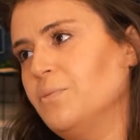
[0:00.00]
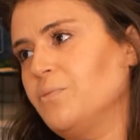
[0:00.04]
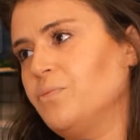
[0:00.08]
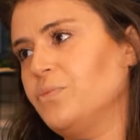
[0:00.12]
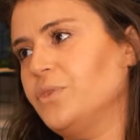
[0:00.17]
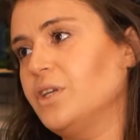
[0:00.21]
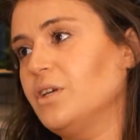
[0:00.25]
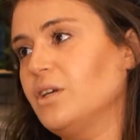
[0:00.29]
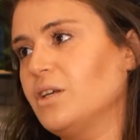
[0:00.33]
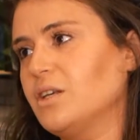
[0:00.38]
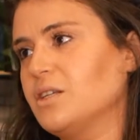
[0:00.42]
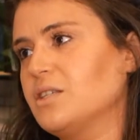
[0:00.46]

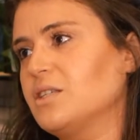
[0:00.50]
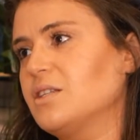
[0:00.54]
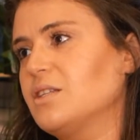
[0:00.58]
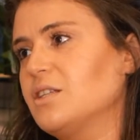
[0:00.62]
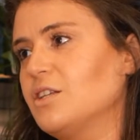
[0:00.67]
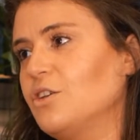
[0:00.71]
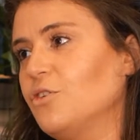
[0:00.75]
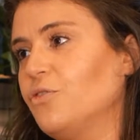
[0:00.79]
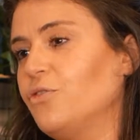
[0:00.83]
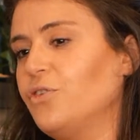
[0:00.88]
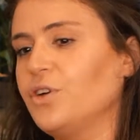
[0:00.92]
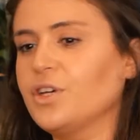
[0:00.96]

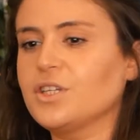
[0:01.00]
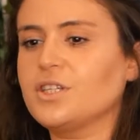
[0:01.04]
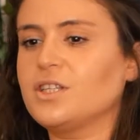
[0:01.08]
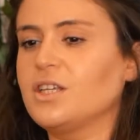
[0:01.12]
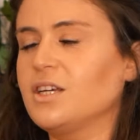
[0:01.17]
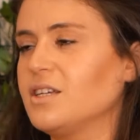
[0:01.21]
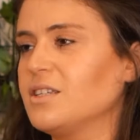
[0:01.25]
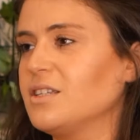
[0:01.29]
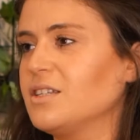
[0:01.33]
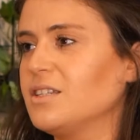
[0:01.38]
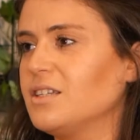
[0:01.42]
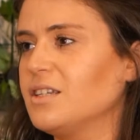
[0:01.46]
Your first thing
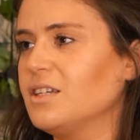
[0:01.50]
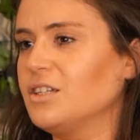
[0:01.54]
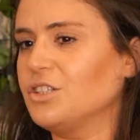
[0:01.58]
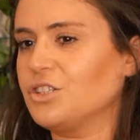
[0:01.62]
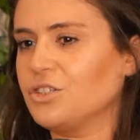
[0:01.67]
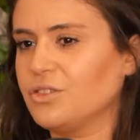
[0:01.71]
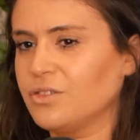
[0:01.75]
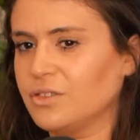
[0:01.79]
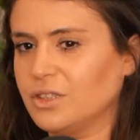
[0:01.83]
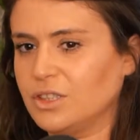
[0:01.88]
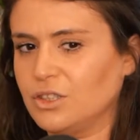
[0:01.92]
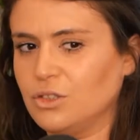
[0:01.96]
as a teacher
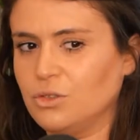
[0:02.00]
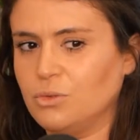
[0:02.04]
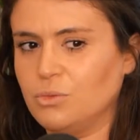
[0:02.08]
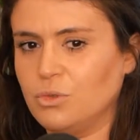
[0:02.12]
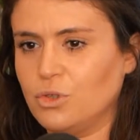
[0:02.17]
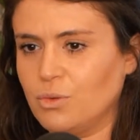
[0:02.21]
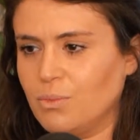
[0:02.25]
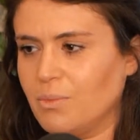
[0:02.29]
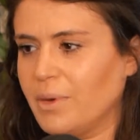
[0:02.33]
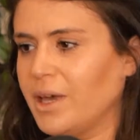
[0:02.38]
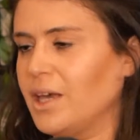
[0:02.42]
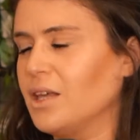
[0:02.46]
is
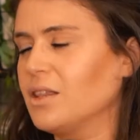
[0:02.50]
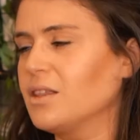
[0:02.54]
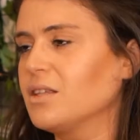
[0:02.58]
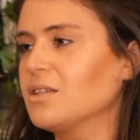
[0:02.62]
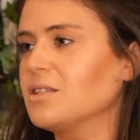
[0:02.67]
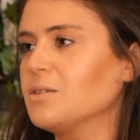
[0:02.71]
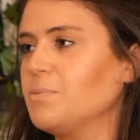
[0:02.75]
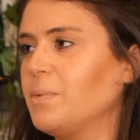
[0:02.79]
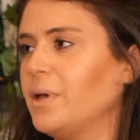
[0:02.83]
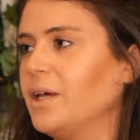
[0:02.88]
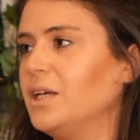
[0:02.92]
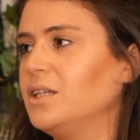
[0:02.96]
you make the
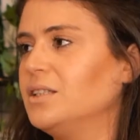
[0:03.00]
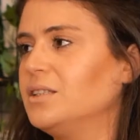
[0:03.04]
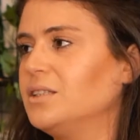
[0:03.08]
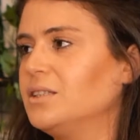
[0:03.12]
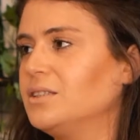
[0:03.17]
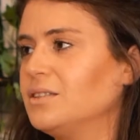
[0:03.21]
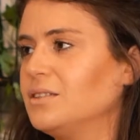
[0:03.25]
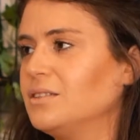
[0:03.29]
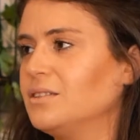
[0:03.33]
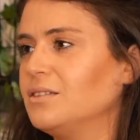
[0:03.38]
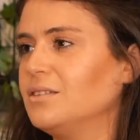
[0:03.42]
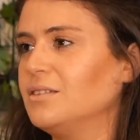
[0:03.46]
space
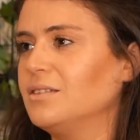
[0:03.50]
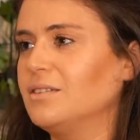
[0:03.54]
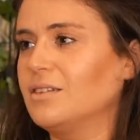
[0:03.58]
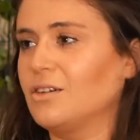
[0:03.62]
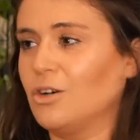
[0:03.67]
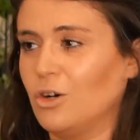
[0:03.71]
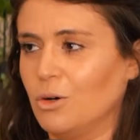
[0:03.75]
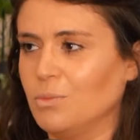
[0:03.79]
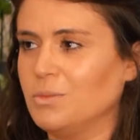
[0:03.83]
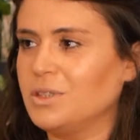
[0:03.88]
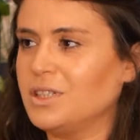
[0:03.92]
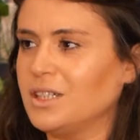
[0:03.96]

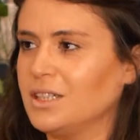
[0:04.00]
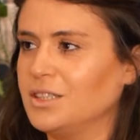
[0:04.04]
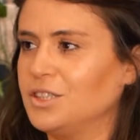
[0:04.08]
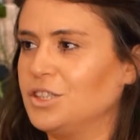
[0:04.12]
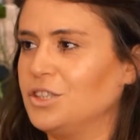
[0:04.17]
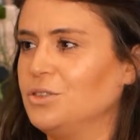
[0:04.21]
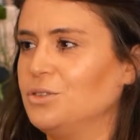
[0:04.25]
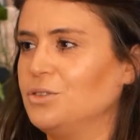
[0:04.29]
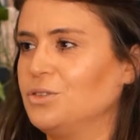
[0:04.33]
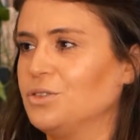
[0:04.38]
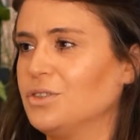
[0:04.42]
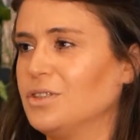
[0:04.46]
accommodate
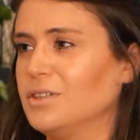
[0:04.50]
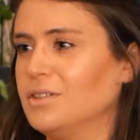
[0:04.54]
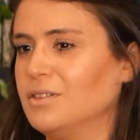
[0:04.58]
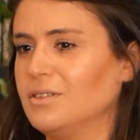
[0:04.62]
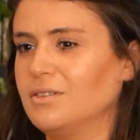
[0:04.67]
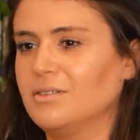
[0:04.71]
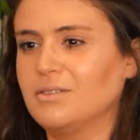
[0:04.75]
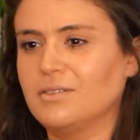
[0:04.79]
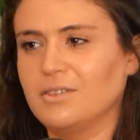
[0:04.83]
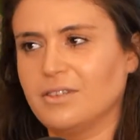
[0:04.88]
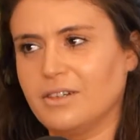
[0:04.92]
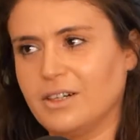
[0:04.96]
children.
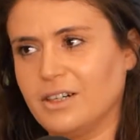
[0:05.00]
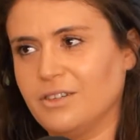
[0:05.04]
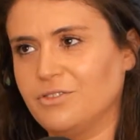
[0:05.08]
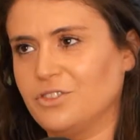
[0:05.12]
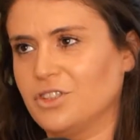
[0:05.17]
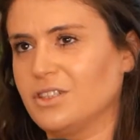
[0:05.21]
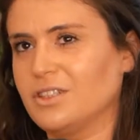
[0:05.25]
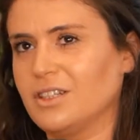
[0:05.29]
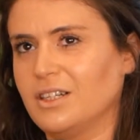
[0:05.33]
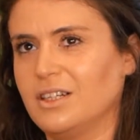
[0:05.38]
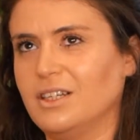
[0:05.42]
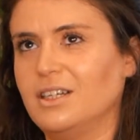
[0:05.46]
I've
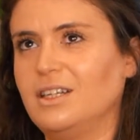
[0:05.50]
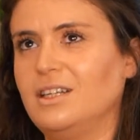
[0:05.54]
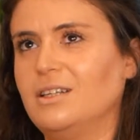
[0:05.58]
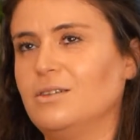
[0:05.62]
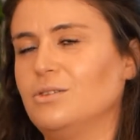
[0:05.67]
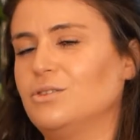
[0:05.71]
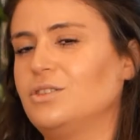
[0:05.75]
just done it a little